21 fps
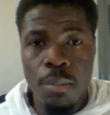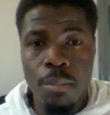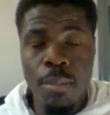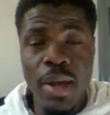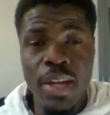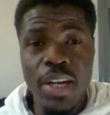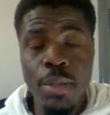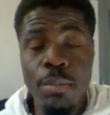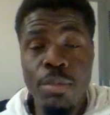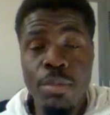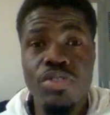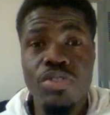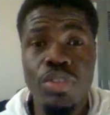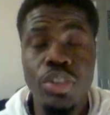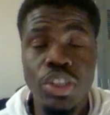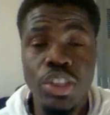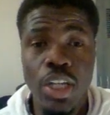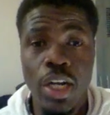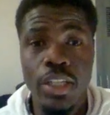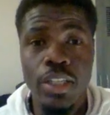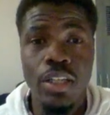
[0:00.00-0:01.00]
My name is
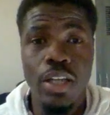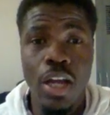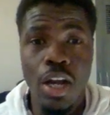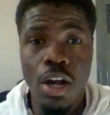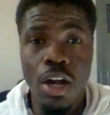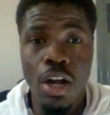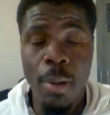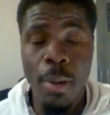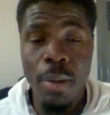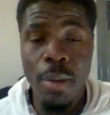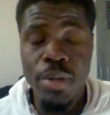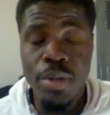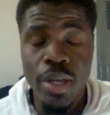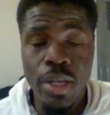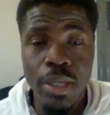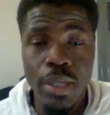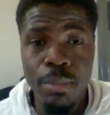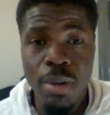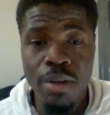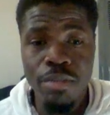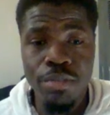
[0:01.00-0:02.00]
Richard
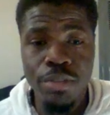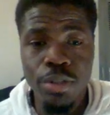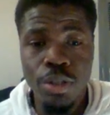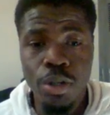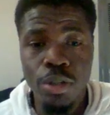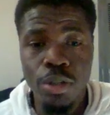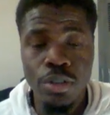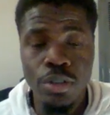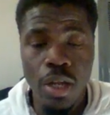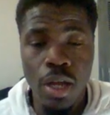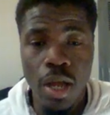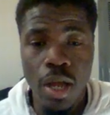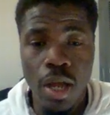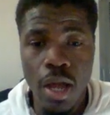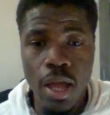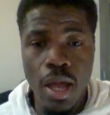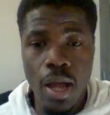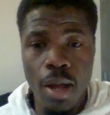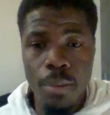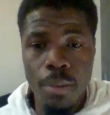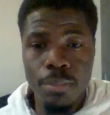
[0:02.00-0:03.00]
Erobamie Imafidon.
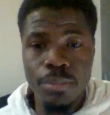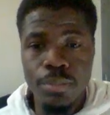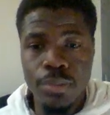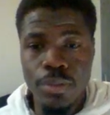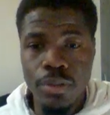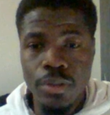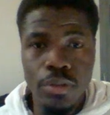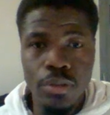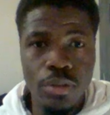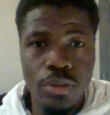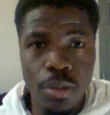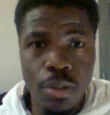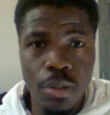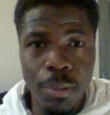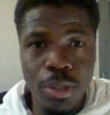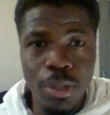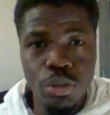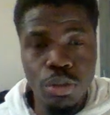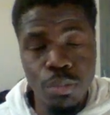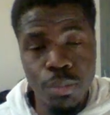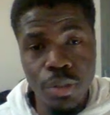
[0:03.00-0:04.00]
I am
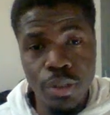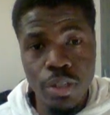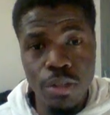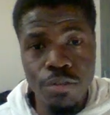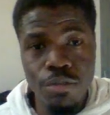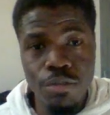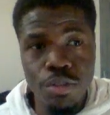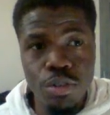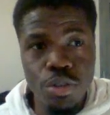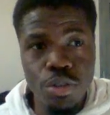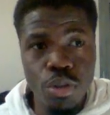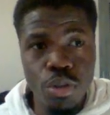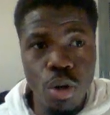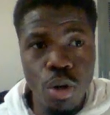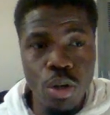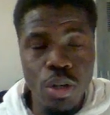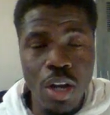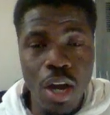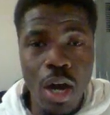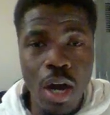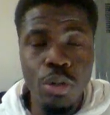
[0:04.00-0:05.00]
about to make a video
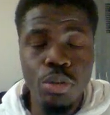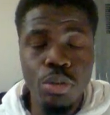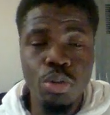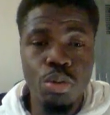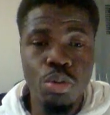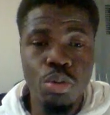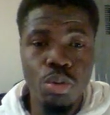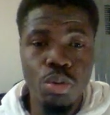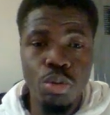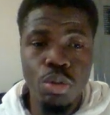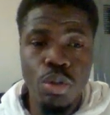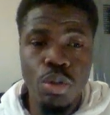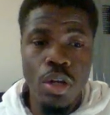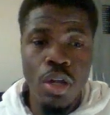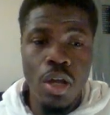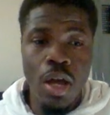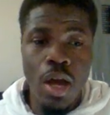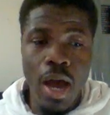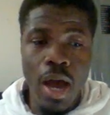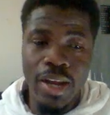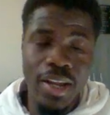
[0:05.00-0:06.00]
on how to
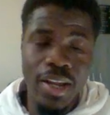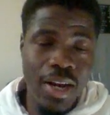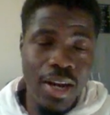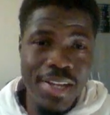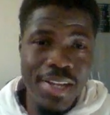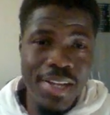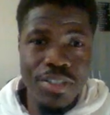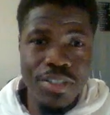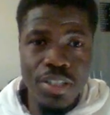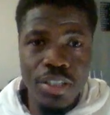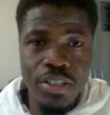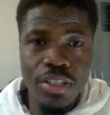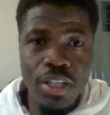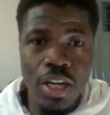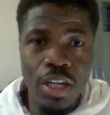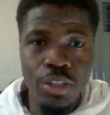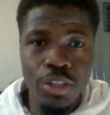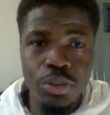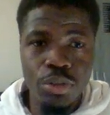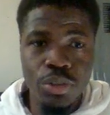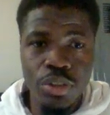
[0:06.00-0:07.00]
analyze
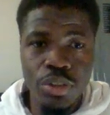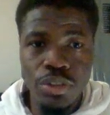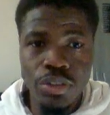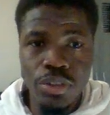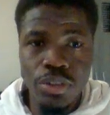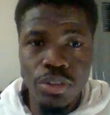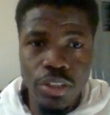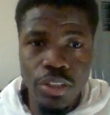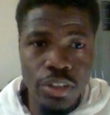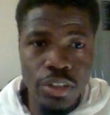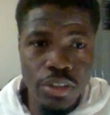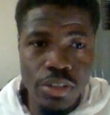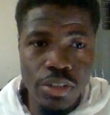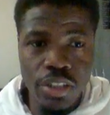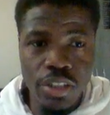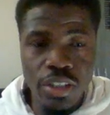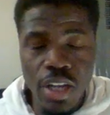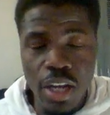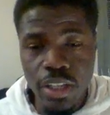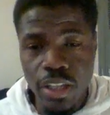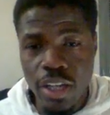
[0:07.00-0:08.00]
data using certain
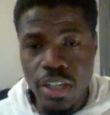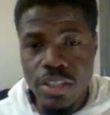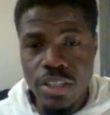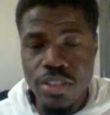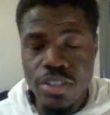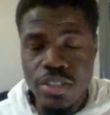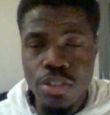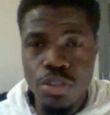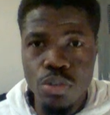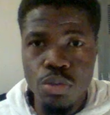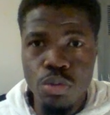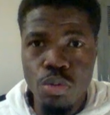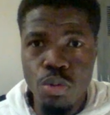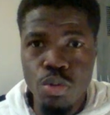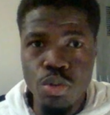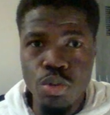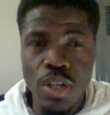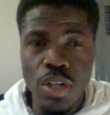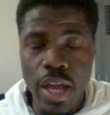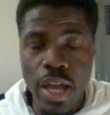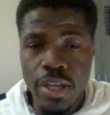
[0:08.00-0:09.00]
data analysis
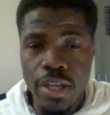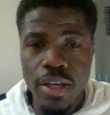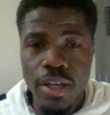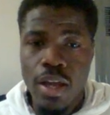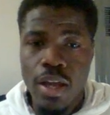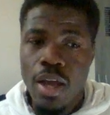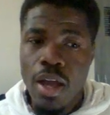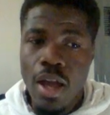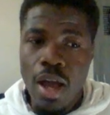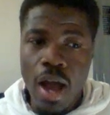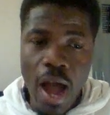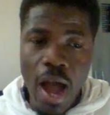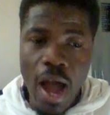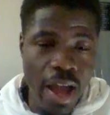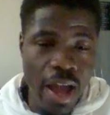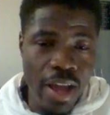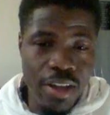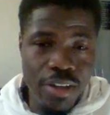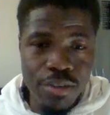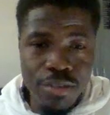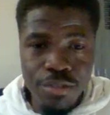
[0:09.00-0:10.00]
tools like
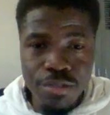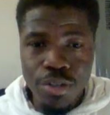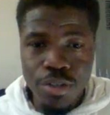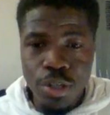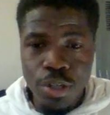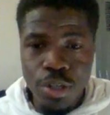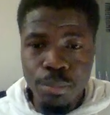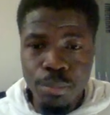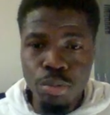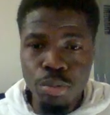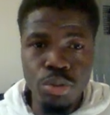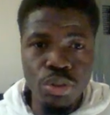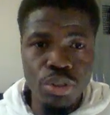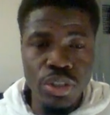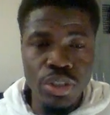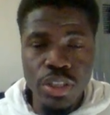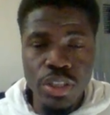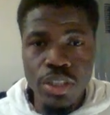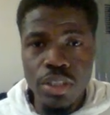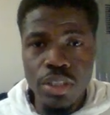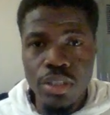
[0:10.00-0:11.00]
Hive,
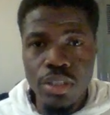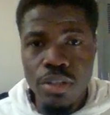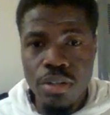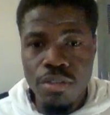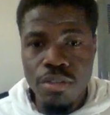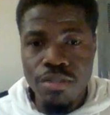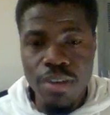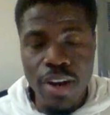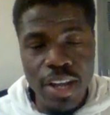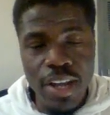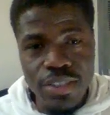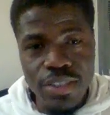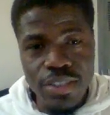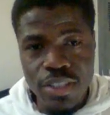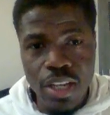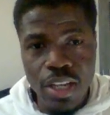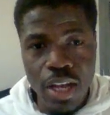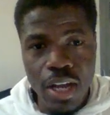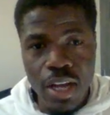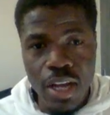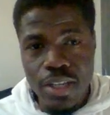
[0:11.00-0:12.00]
Putty,
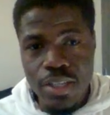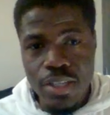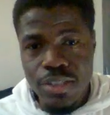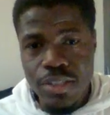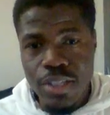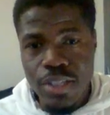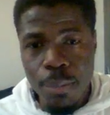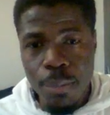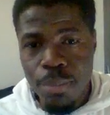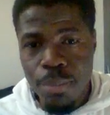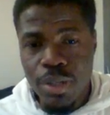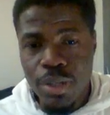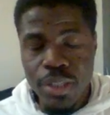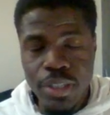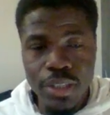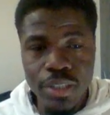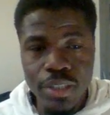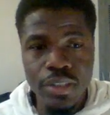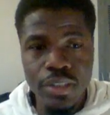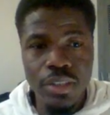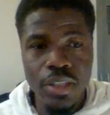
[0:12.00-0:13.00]
FileZilla,
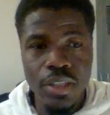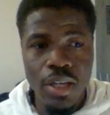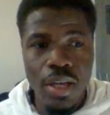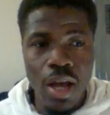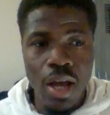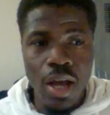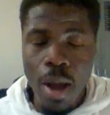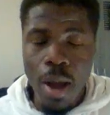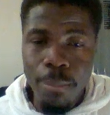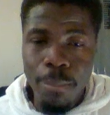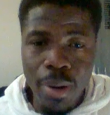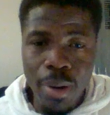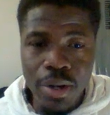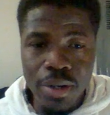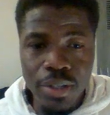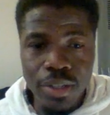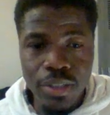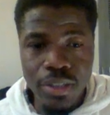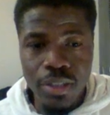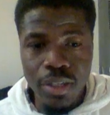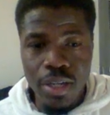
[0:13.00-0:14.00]
Zeppelin,
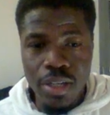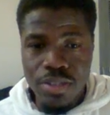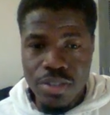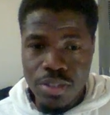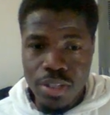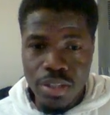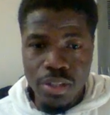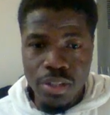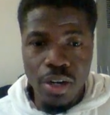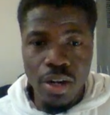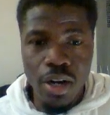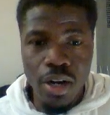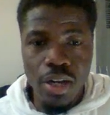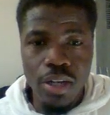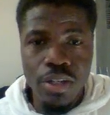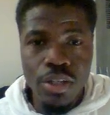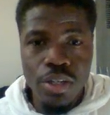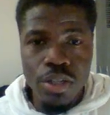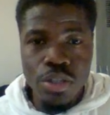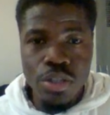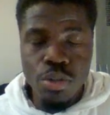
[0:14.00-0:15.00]
Ambari, etc.
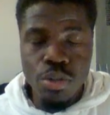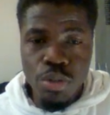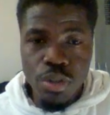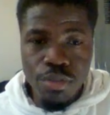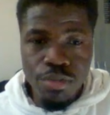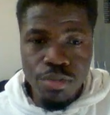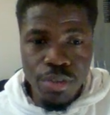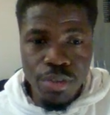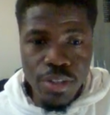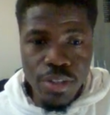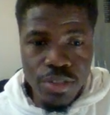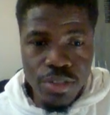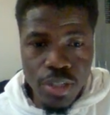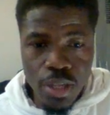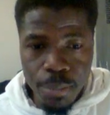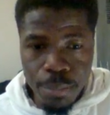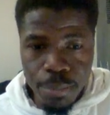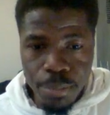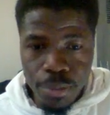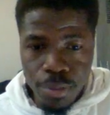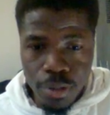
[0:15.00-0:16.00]
So the first
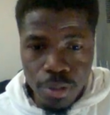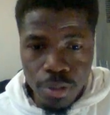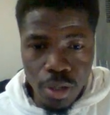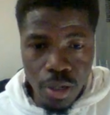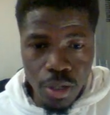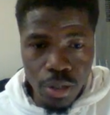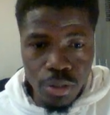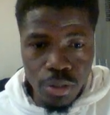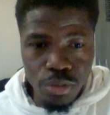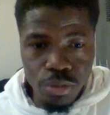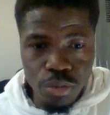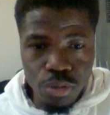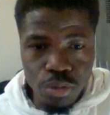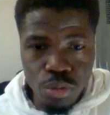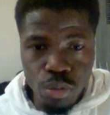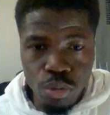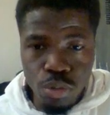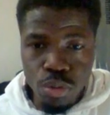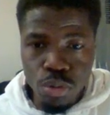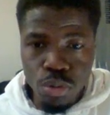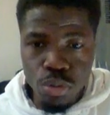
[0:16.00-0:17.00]
step
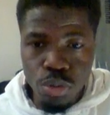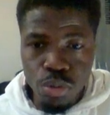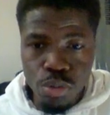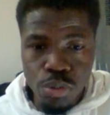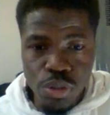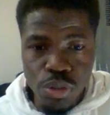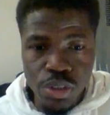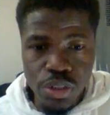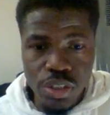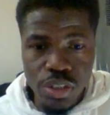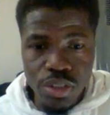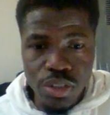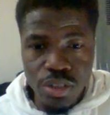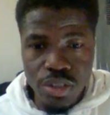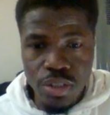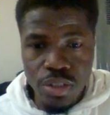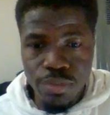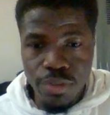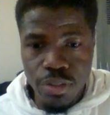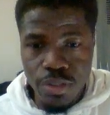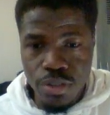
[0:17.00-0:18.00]
to doing this
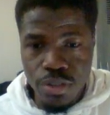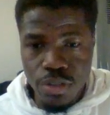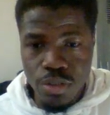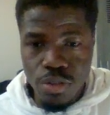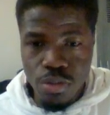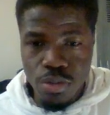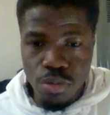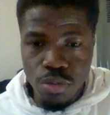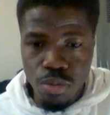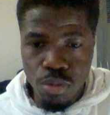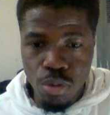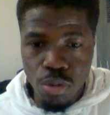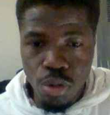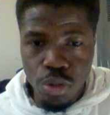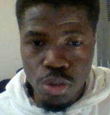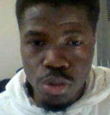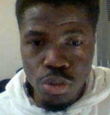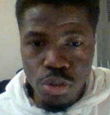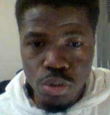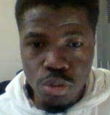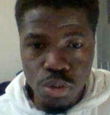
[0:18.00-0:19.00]
is first is to log
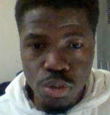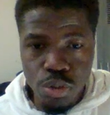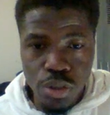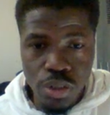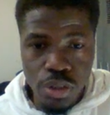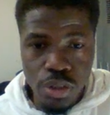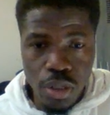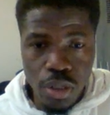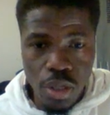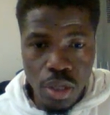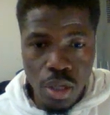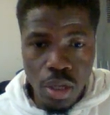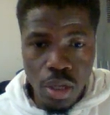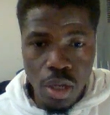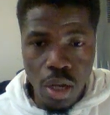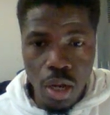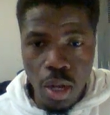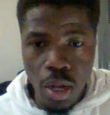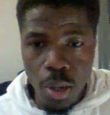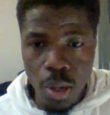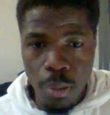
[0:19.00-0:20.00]
into the
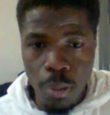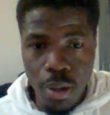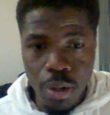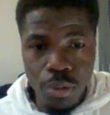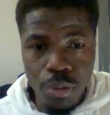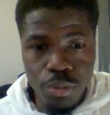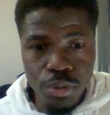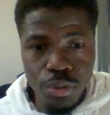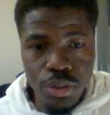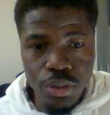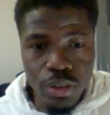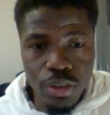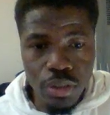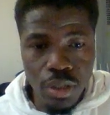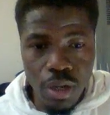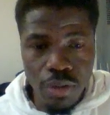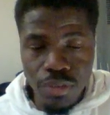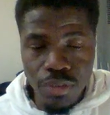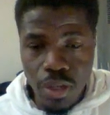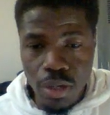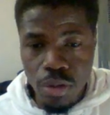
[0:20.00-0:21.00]
LOD.
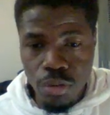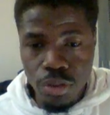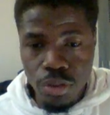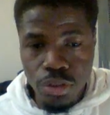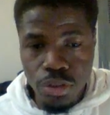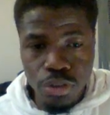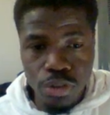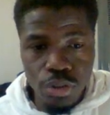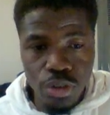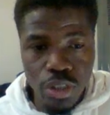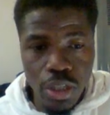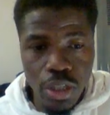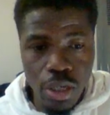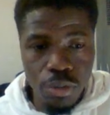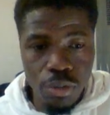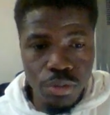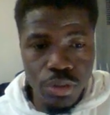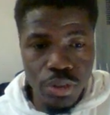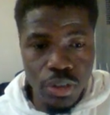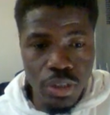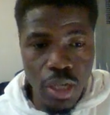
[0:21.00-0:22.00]
After logging to the
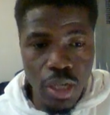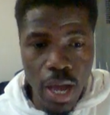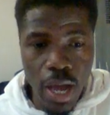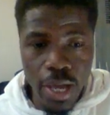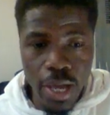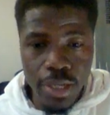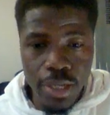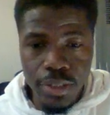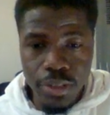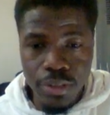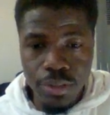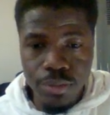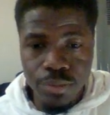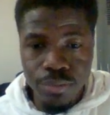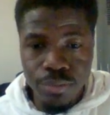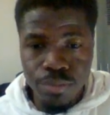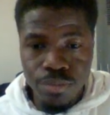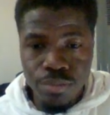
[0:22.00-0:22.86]
LOD, I